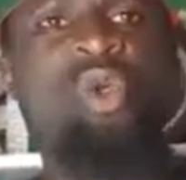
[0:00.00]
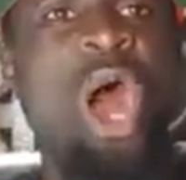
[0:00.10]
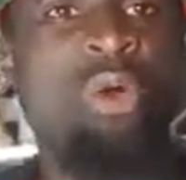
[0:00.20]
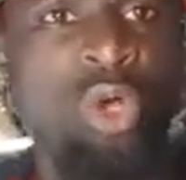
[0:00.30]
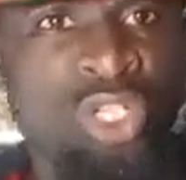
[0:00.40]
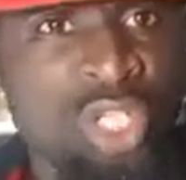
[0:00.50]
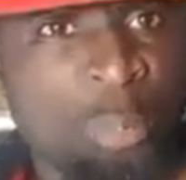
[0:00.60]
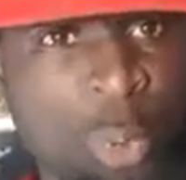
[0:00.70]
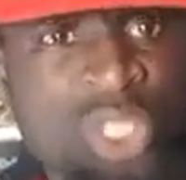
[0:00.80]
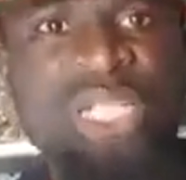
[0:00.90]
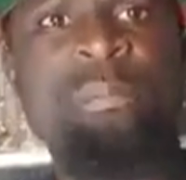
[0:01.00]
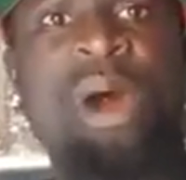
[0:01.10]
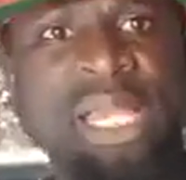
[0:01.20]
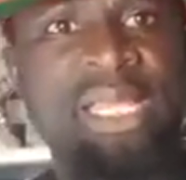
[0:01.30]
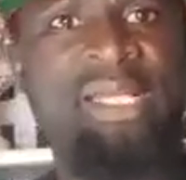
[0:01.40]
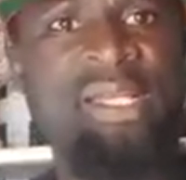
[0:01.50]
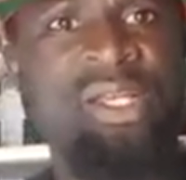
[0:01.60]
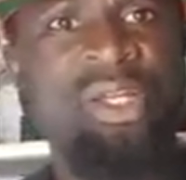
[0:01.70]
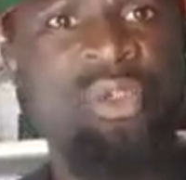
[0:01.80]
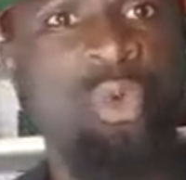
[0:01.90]
you are contributing money
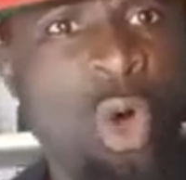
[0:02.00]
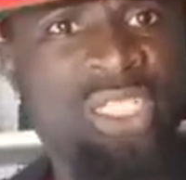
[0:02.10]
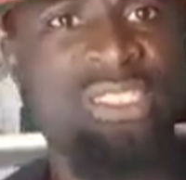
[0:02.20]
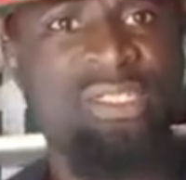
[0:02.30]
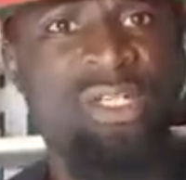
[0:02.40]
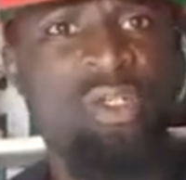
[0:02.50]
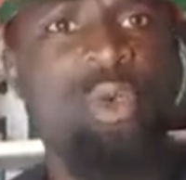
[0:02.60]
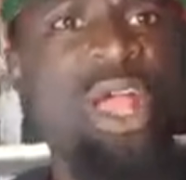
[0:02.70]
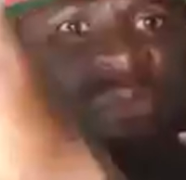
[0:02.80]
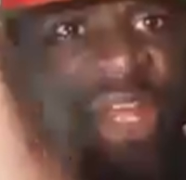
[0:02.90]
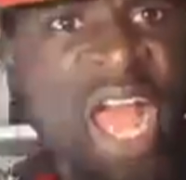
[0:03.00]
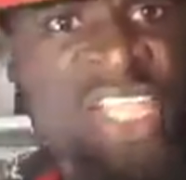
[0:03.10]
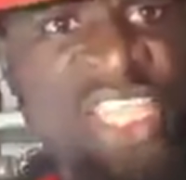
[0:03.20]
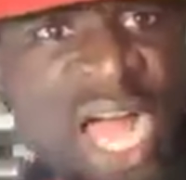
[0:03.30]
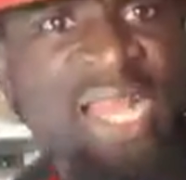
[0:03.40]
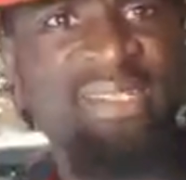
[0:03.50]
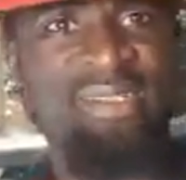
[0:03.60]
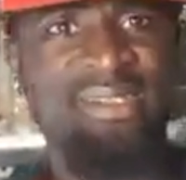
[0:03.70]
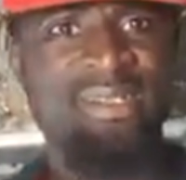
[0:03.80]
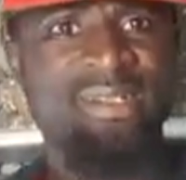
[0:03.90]
to what? To even her child.
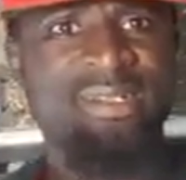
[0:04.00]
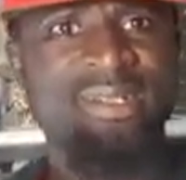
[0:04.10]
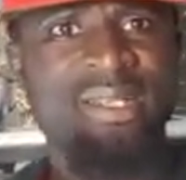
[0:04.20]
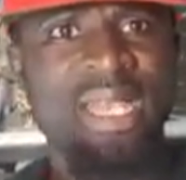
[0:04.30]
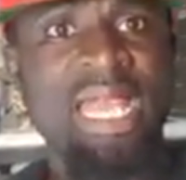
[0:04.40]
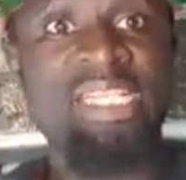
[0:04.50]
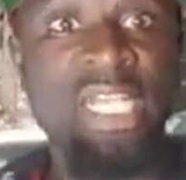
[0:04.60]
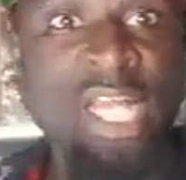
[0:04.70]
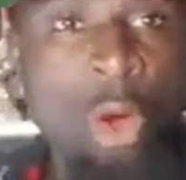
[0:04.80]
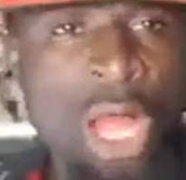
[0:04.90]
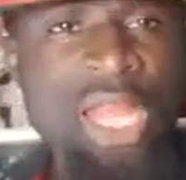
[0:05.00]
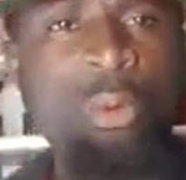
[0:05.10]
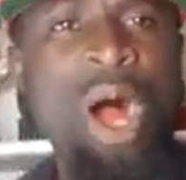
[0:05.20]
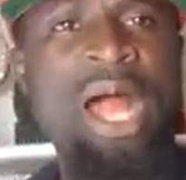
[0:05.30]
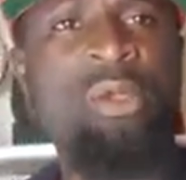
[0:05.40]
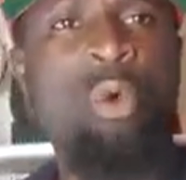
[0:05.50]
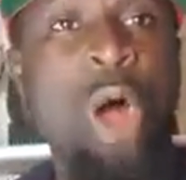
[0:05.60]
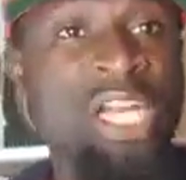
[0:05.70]
Is she the only one who